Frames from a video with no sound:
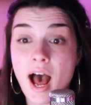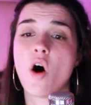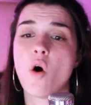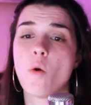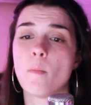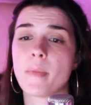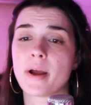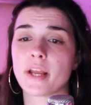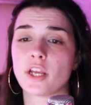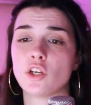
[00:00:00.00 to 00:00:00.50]

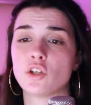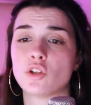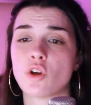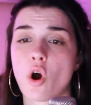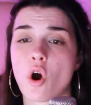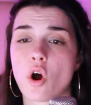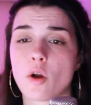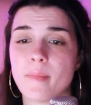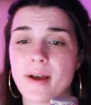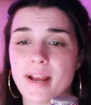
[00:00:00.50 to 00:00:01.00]
Oh my
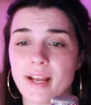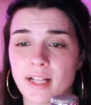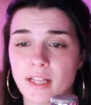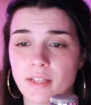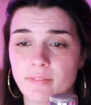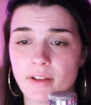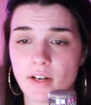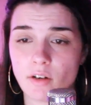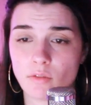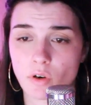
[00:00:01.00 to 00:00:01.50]
god, my
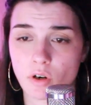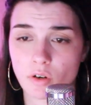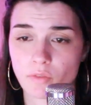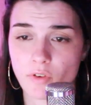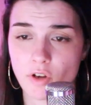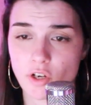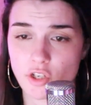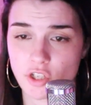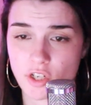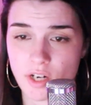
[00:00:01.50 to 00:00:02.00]
Elevator Rock
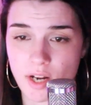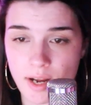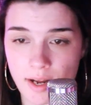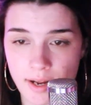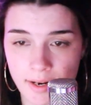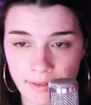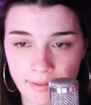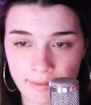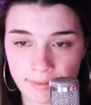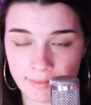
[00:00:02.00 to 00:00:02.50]
version.
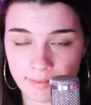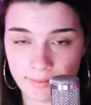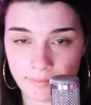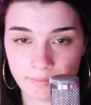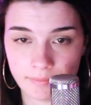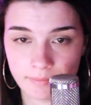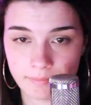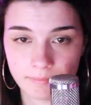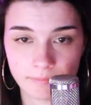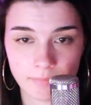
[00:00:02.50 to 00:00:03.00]
I gotta
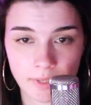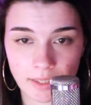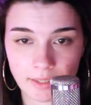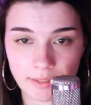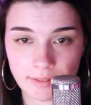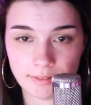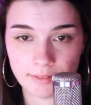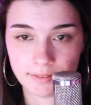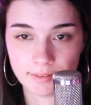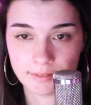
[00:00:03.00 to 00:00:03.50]

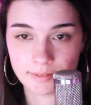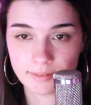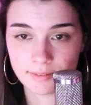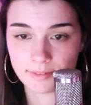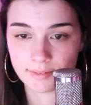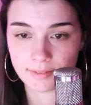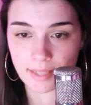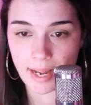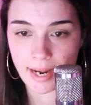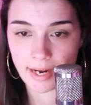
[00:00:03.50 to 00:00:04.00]
fucking
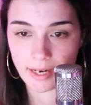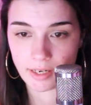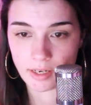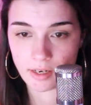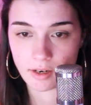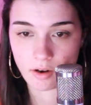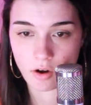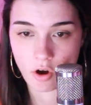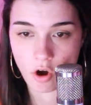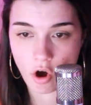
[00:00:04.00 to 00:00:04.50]
stay
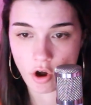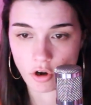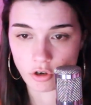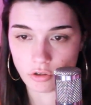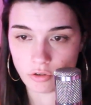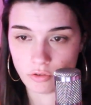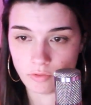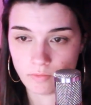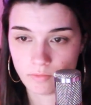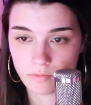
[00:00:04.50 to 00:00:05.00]

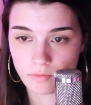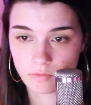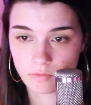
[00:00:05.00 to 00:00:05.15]
on